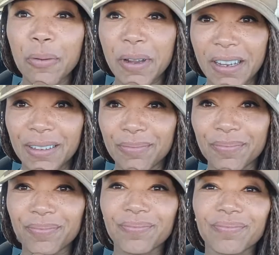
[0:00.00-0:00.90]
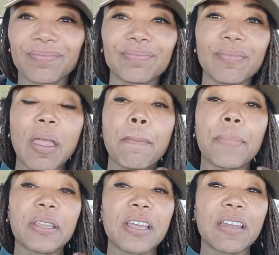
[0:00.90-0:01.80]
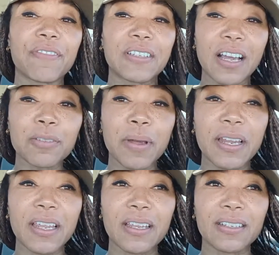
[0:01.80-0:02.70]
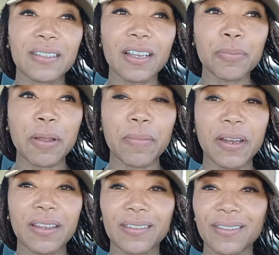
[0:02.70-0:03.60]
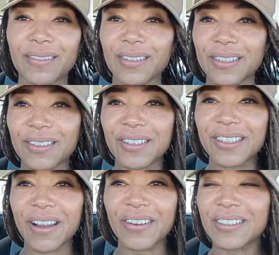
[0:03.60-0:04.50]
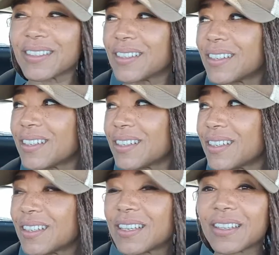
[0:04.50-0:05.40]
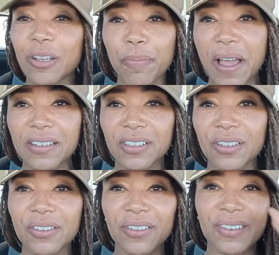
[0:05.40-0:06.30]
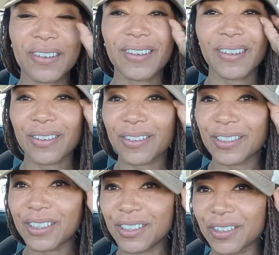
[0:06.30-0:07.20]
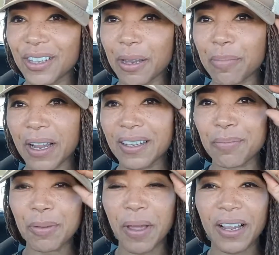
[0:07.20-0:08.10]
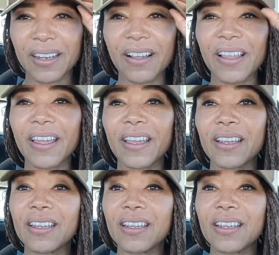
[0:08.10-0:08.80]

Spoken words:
money. But then if it does money, does make money, listen to the sirens. They'll pass soon. Jeez, you think I'd be back in LA.